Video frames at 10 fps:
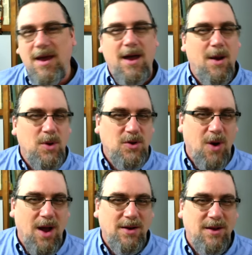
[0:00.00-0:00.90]
Uh, we
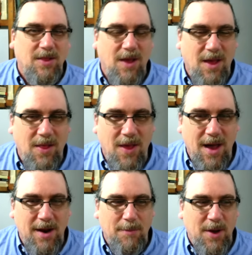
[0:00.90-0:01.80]
talked a, a
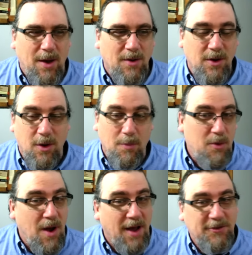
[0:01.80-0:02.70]
lot about, you know,
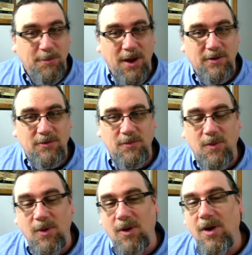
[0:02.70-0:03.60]
prospects
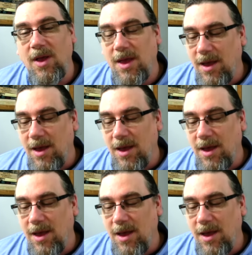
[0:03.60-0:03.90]
for,